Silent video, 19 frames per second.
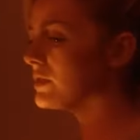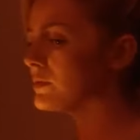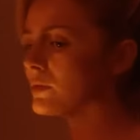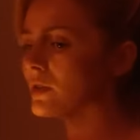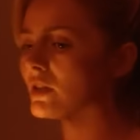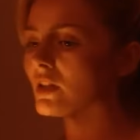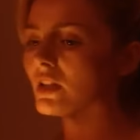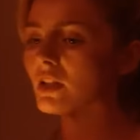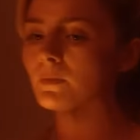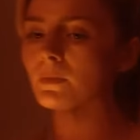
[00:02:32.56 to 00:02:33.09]

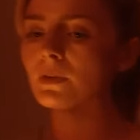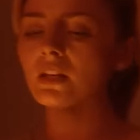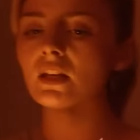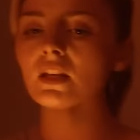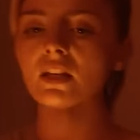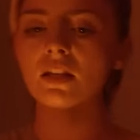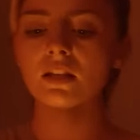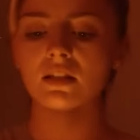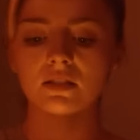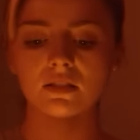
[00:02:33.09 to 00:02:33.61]
What's
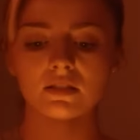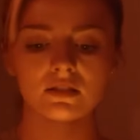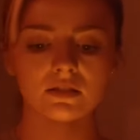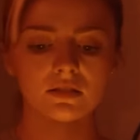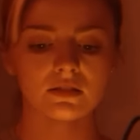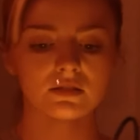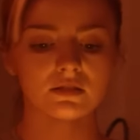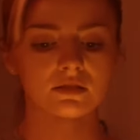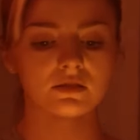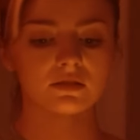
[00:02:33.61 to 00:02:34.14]
surprising is that
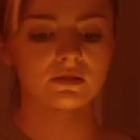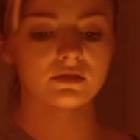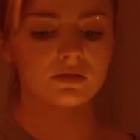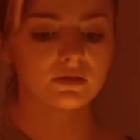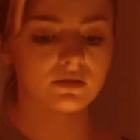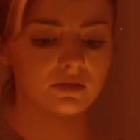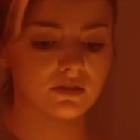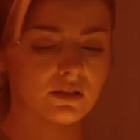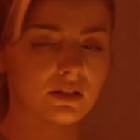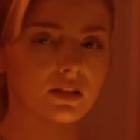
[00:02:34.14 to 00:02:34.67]
Emmy first
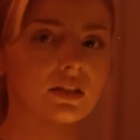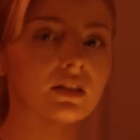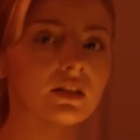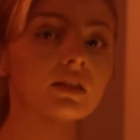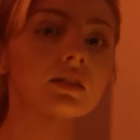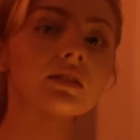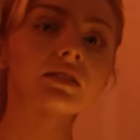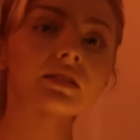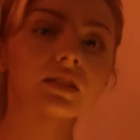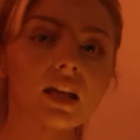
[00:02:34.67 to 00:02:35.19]
refused to
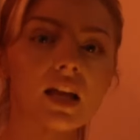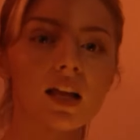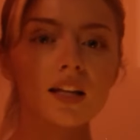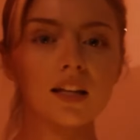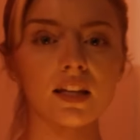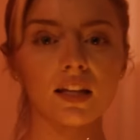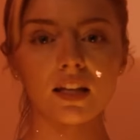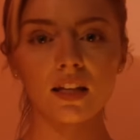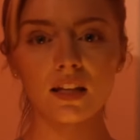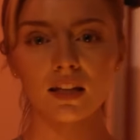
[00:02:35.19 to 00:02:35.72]
work on the
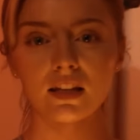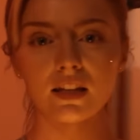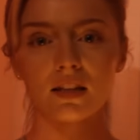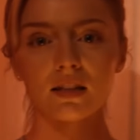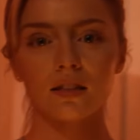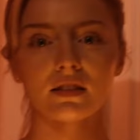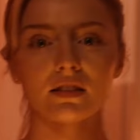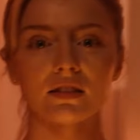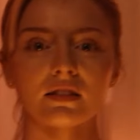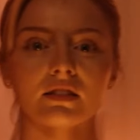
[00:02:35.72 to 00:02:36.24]
song when she was
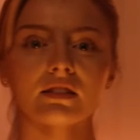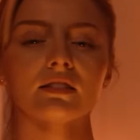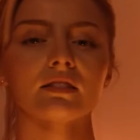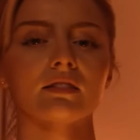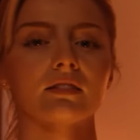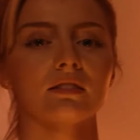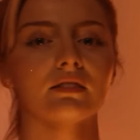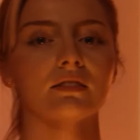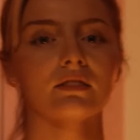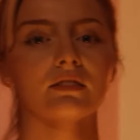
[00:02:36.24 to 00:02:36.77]
first
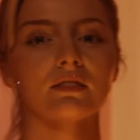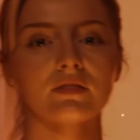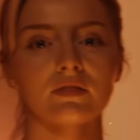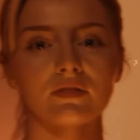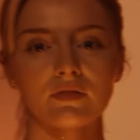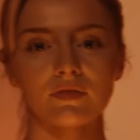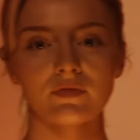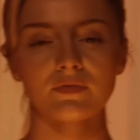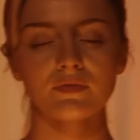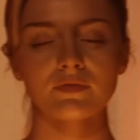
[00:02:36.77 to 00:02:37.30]
approached by her
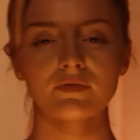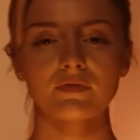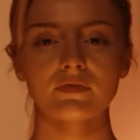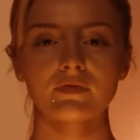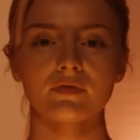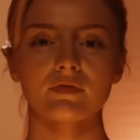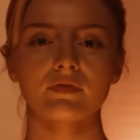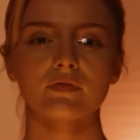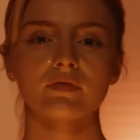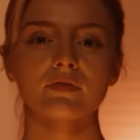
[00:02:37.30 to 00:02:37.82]
co-writer
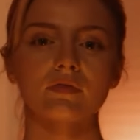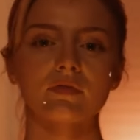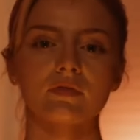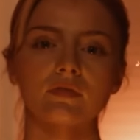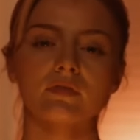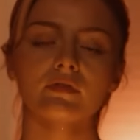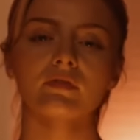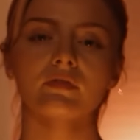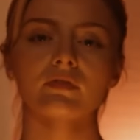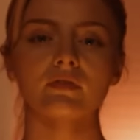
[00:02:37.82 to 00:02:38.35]
Dennis with the
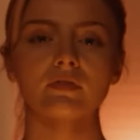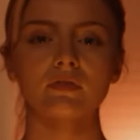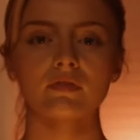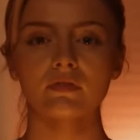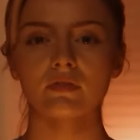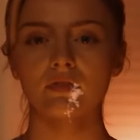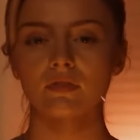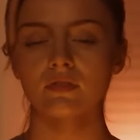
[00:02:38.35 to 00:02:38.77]
idea,